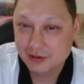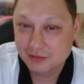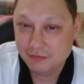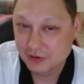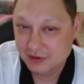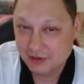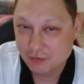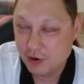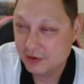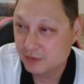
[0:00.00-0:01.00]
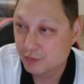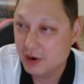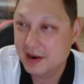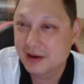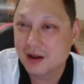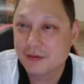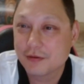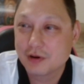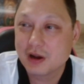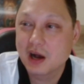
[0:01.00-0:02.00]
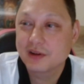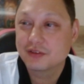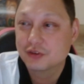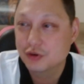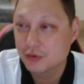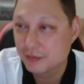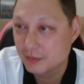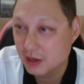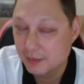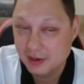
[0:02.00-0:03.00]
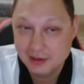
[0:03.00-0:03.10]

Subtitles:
was wearing this bright, colorful costume. I mean,